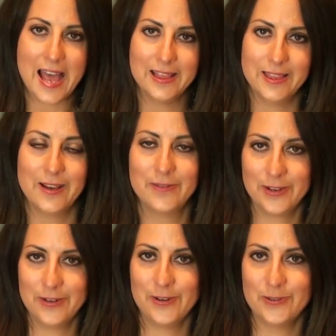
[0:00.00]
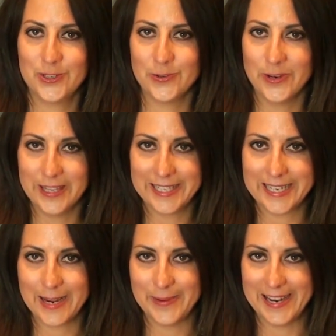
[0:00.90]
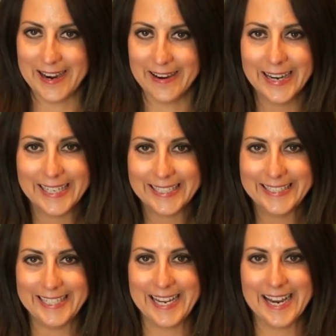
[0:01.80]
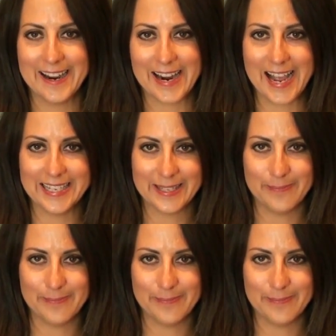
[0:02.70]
I love a good ghost story this time of year. Take care, guys.